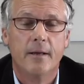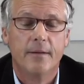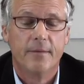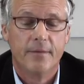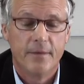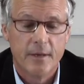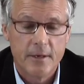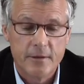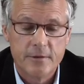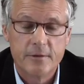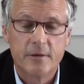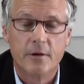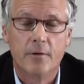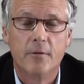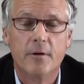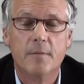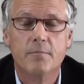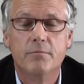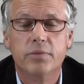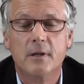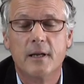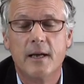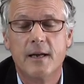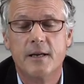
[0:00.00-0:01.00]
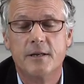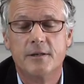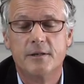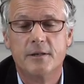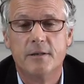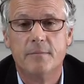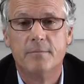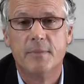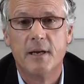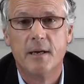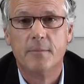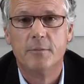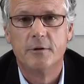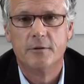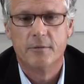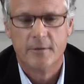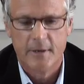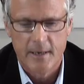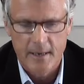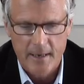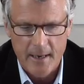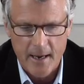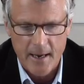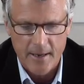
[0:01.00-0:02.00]
things that are in place and be able to
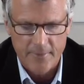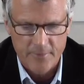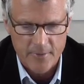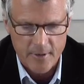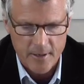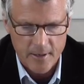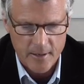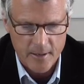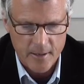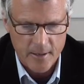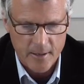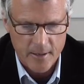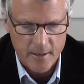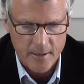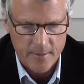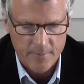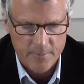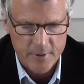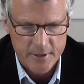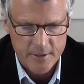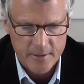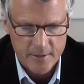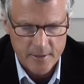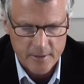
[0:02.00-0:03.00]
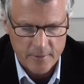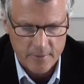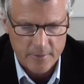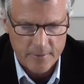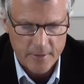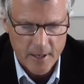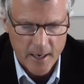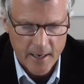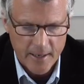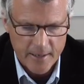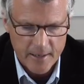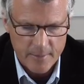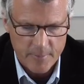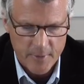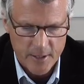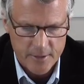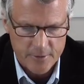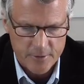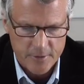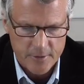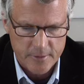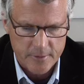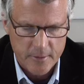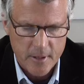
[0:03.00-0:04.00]
get at the particular
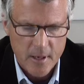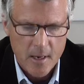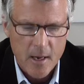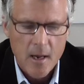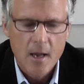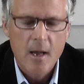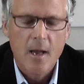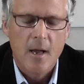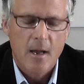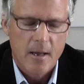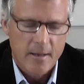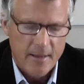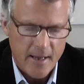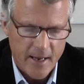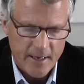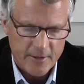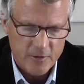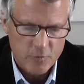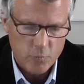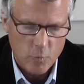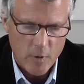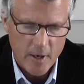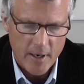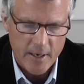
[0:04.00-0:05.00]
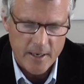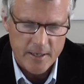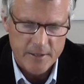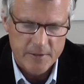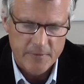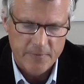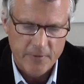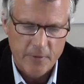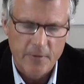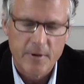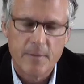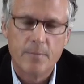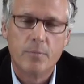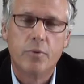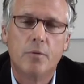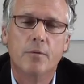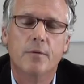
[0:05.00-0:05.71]
documents. That's why it's very